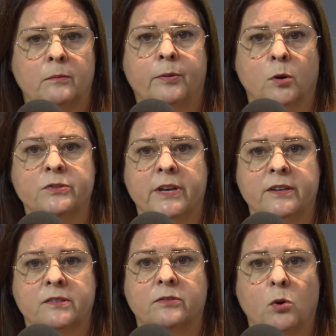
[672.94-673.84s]

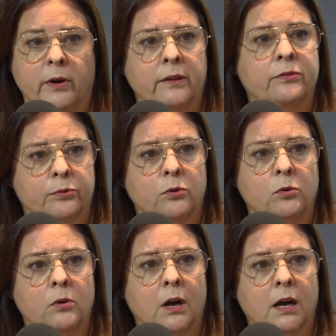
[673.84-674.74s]
process of going
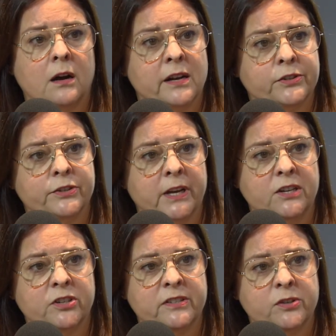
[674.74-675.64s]
through
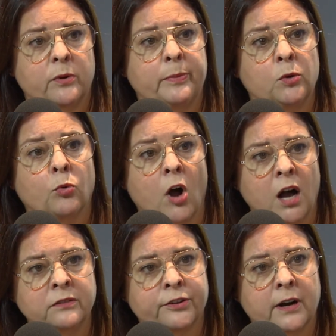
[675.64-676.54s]
consultations. It would be
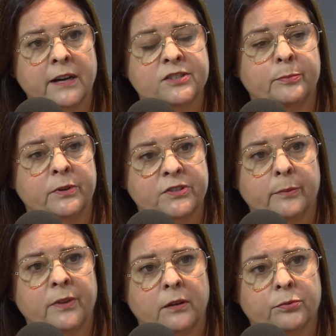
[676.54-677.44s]
wrong for us to put
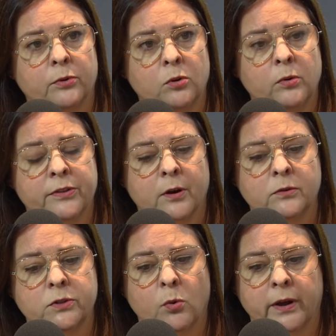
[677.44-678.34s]
something through
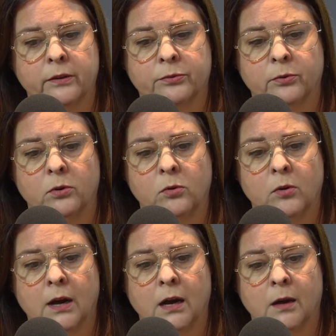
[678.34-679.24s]
without going
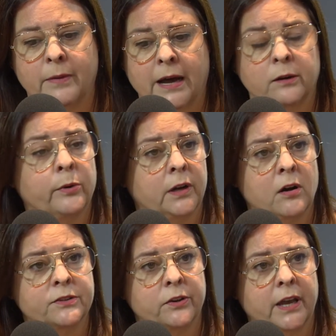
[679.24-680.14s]
through adequate
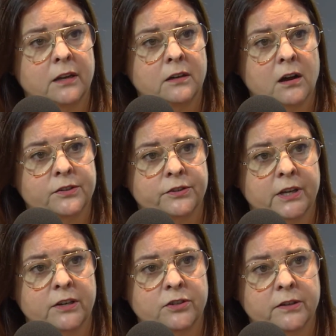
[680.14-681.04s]

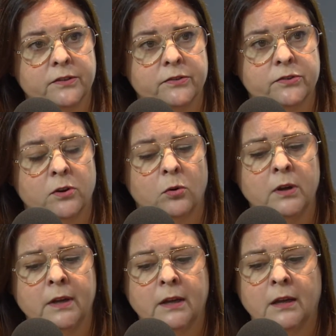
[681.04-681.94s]
consultations. And so
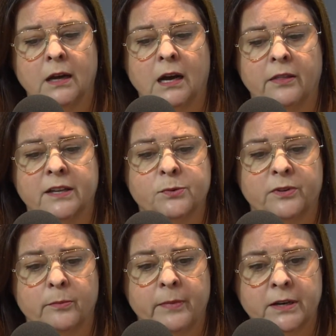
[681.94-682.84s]
that's
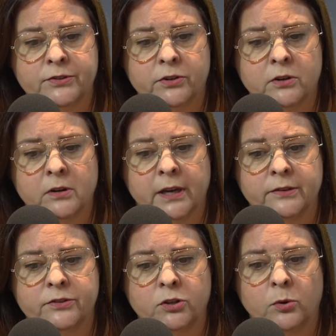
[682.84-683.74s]
what the minister
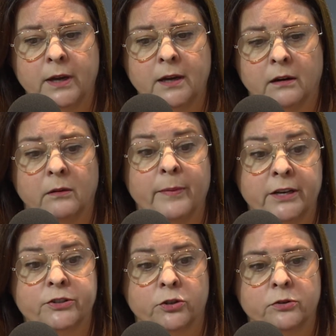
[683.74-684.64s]
is doing, or
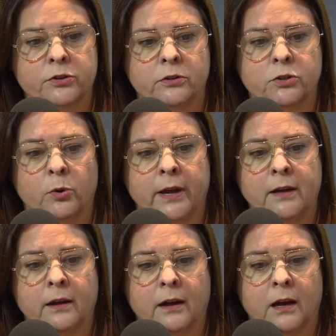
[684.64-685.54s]
ministers are
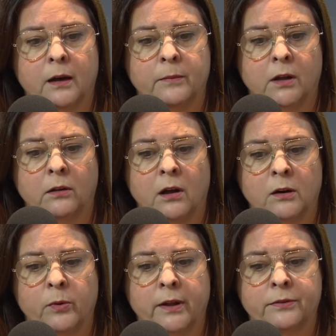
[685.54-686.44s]
doing,
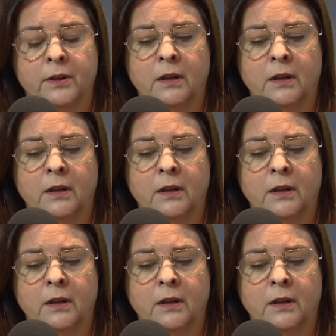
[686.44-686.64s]
along with